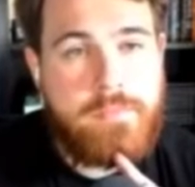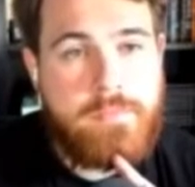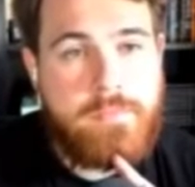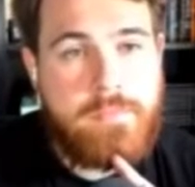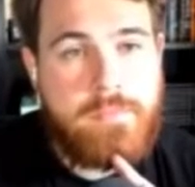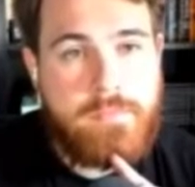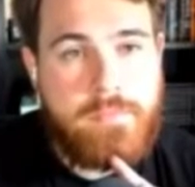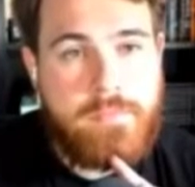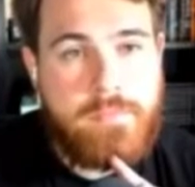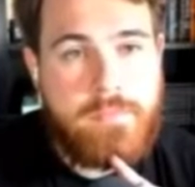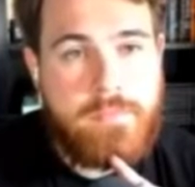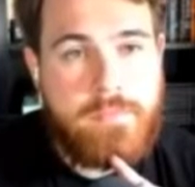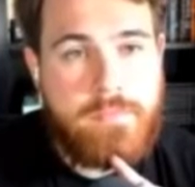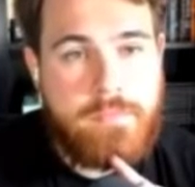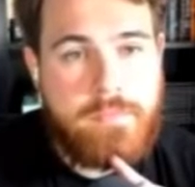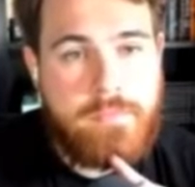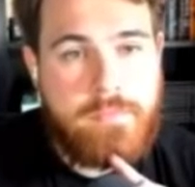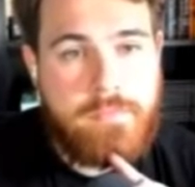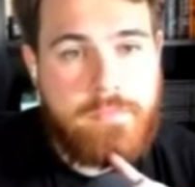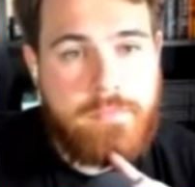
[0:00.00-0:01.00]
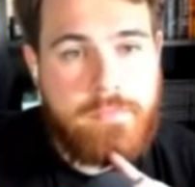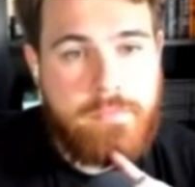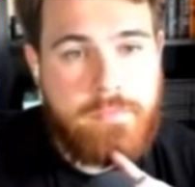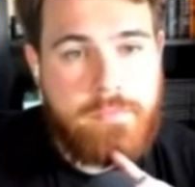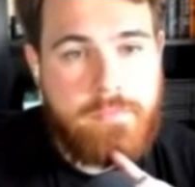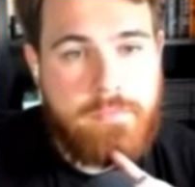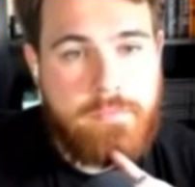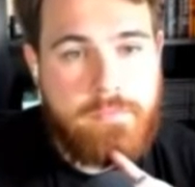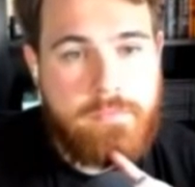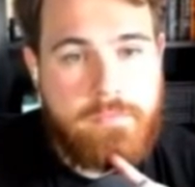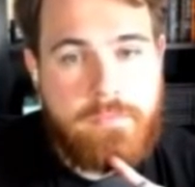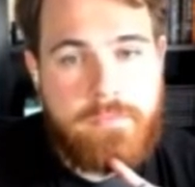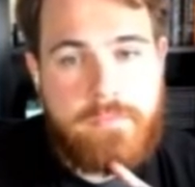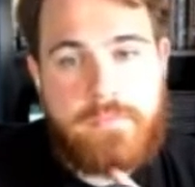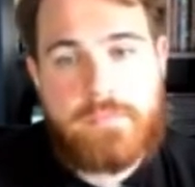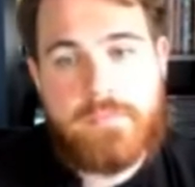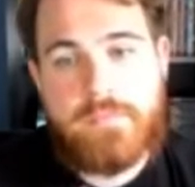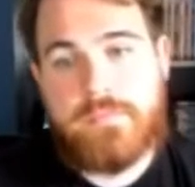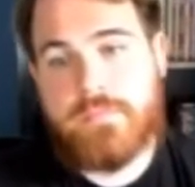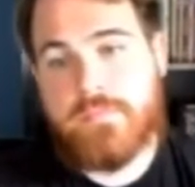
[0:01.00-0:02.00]

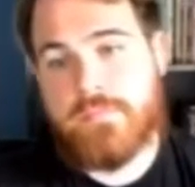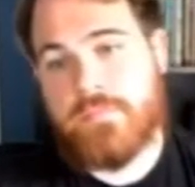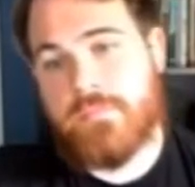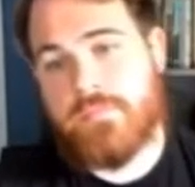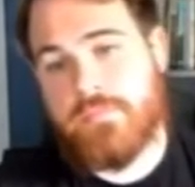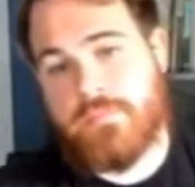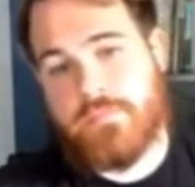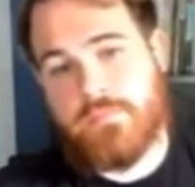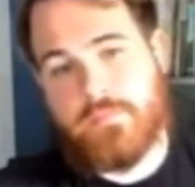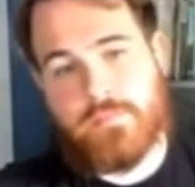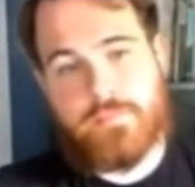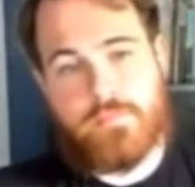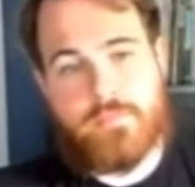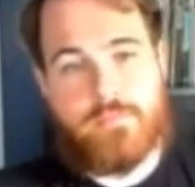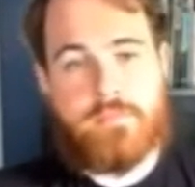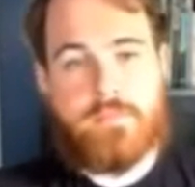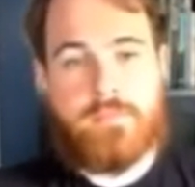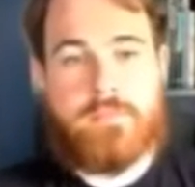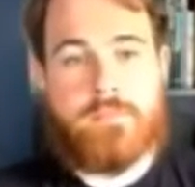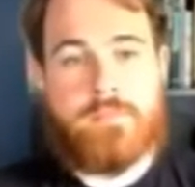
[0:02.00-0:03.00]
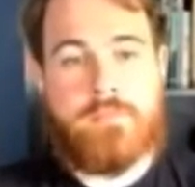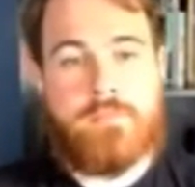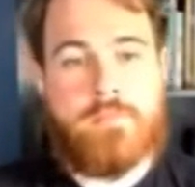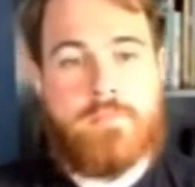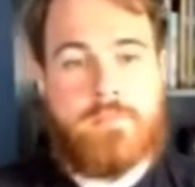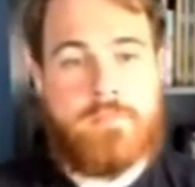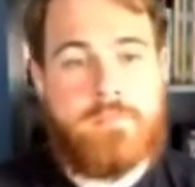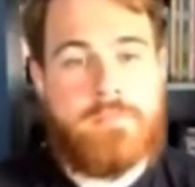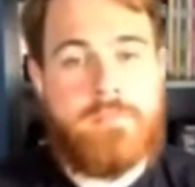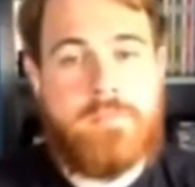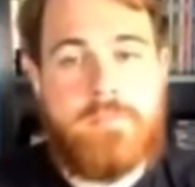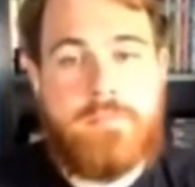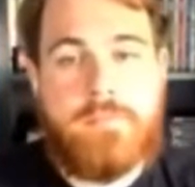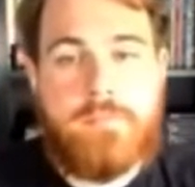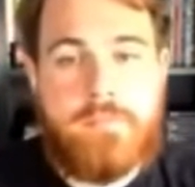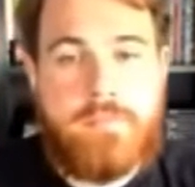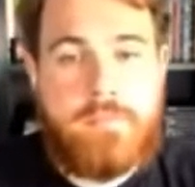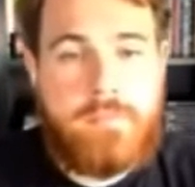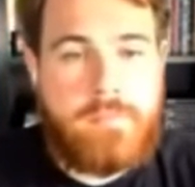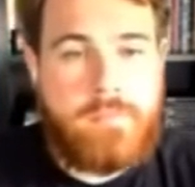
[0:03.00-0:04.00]

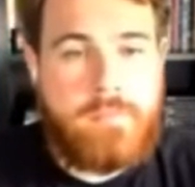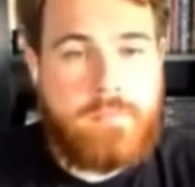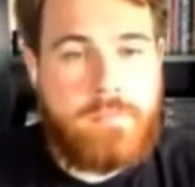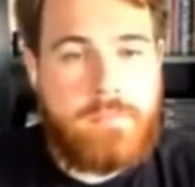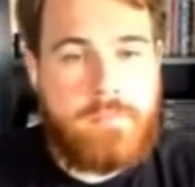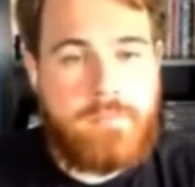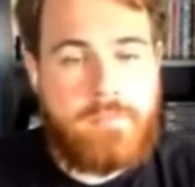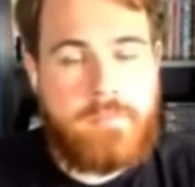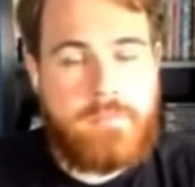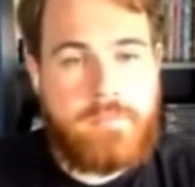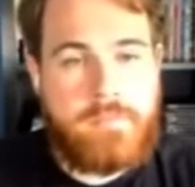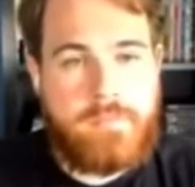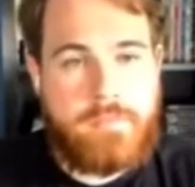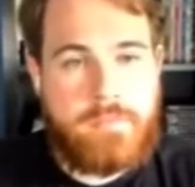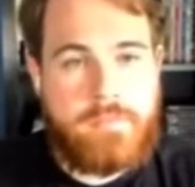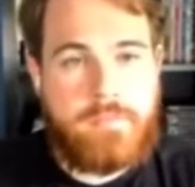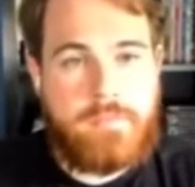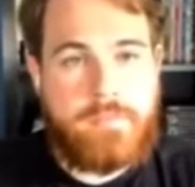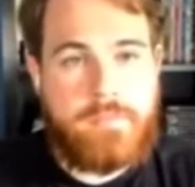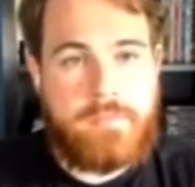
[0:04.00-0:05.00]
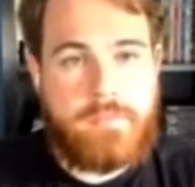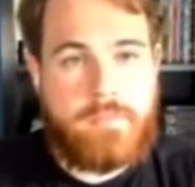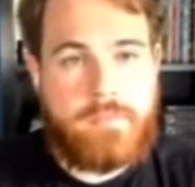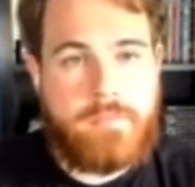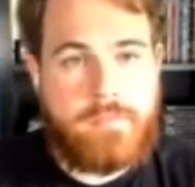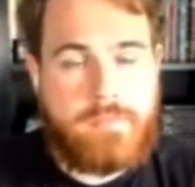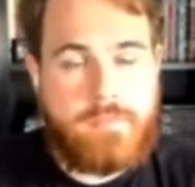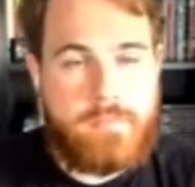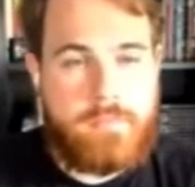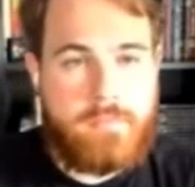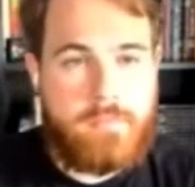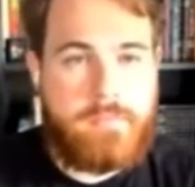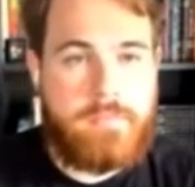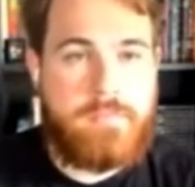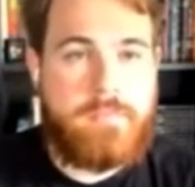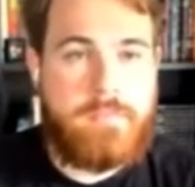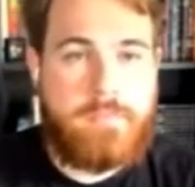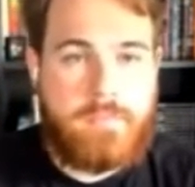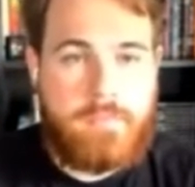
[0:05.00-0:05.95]
The person shown says nothing.